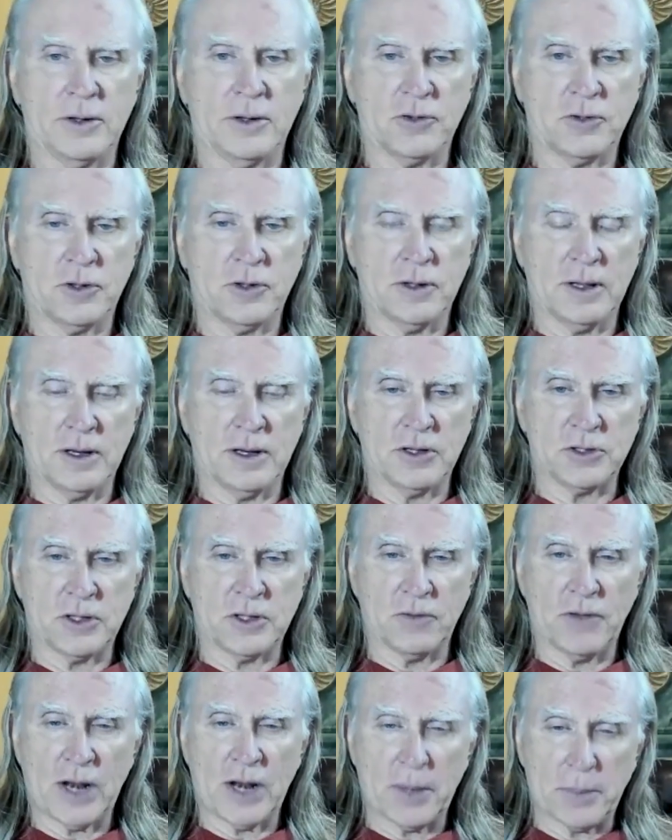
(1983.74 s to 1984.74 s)
uh, in this in this
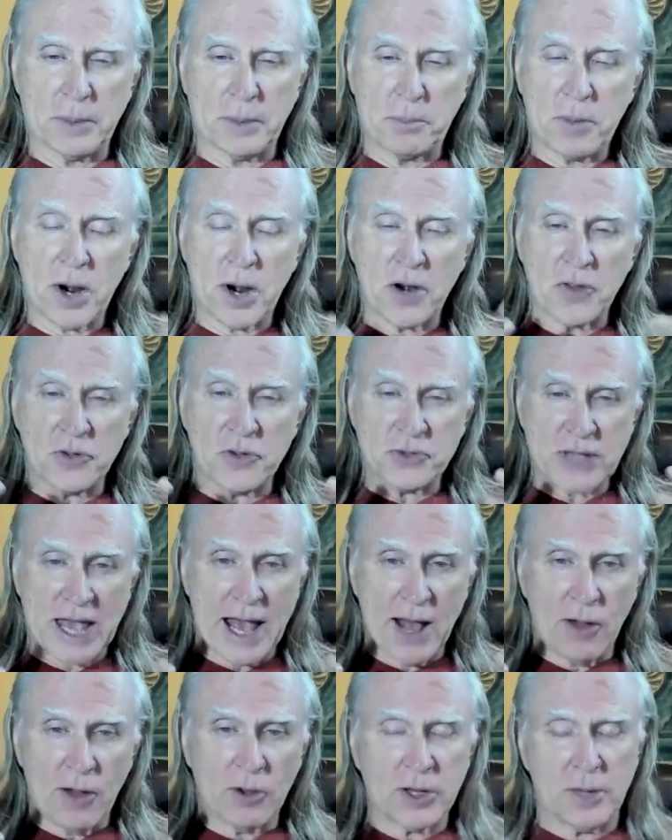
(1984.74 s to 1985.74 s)
development part of this
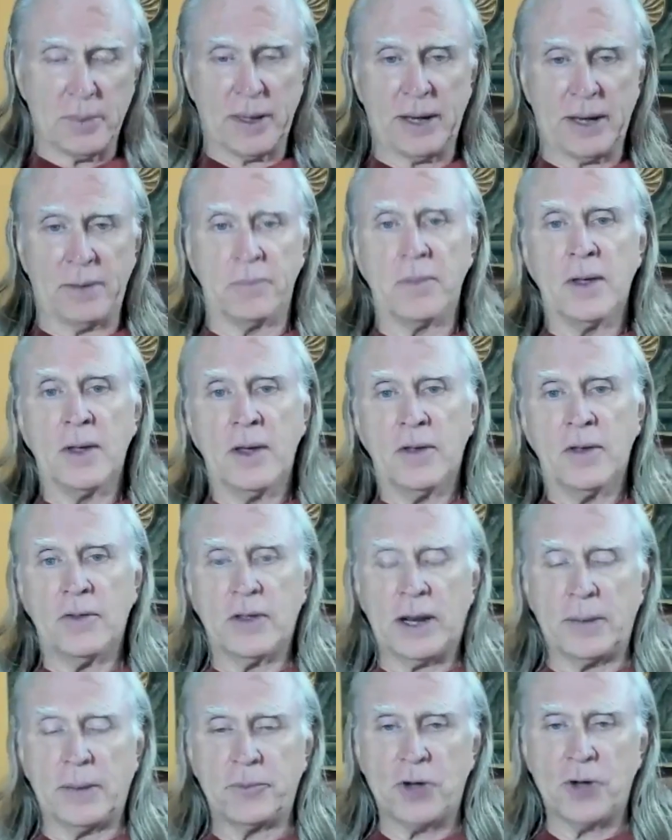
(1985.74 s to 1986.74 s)
alchemy
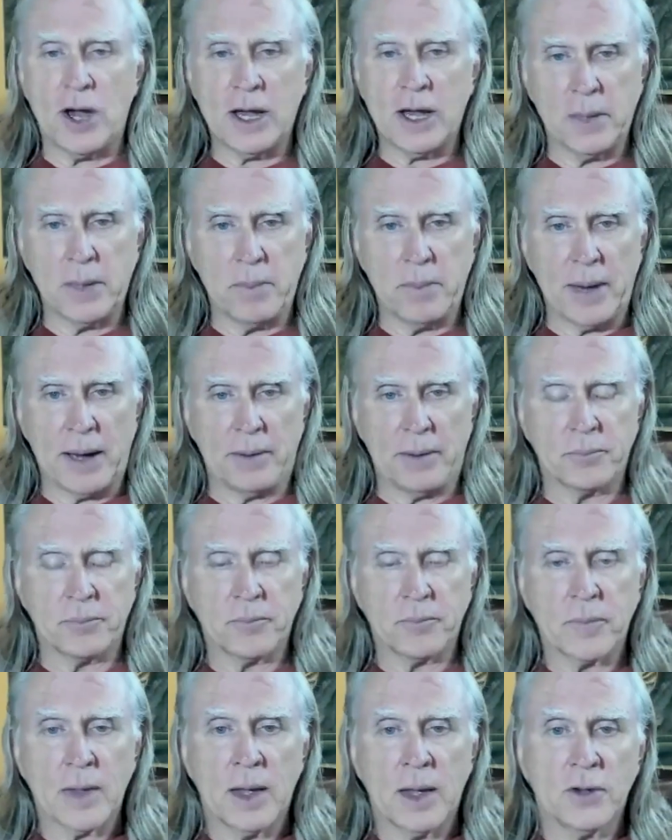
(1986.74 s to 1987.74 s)
that I'm talking about.
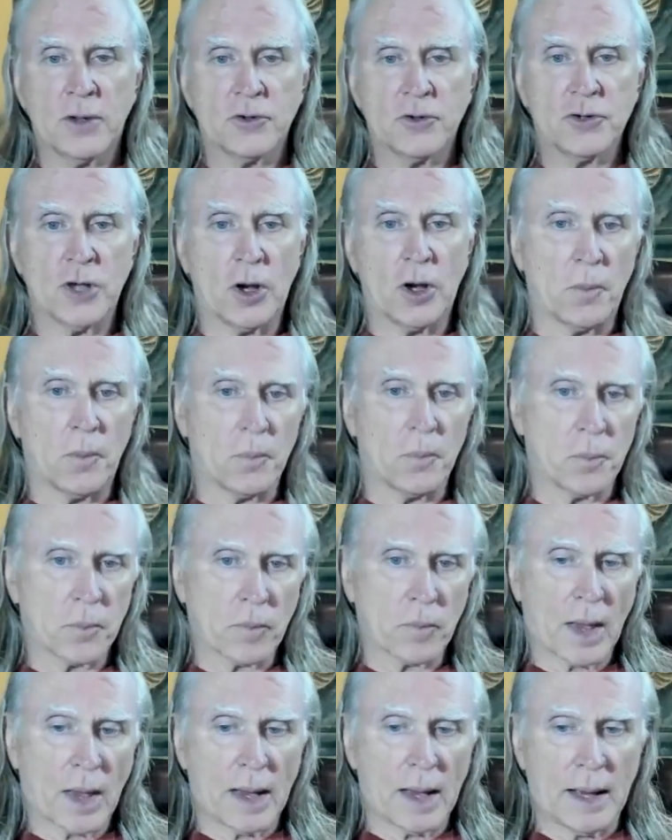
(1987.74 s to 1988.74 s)
So.
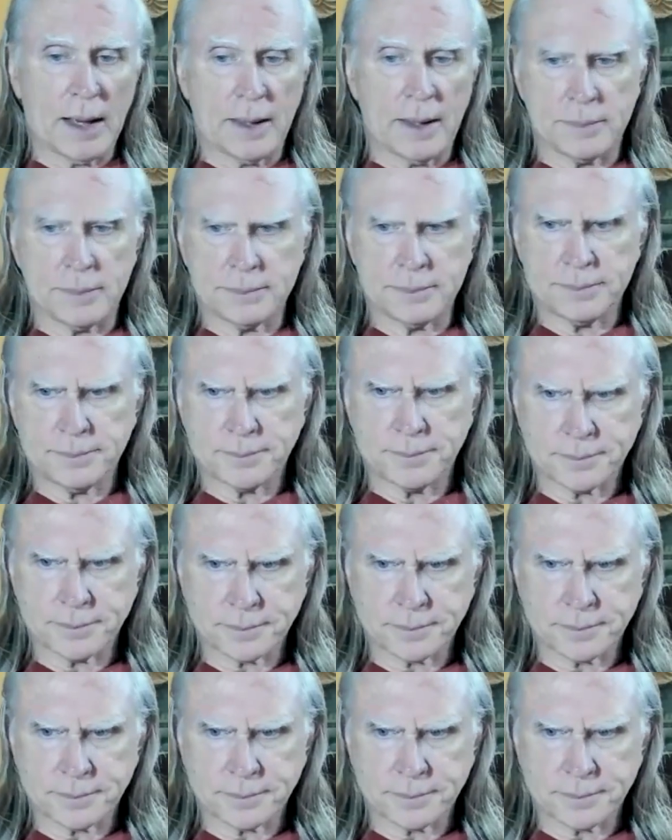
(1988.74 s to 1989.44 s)
Um,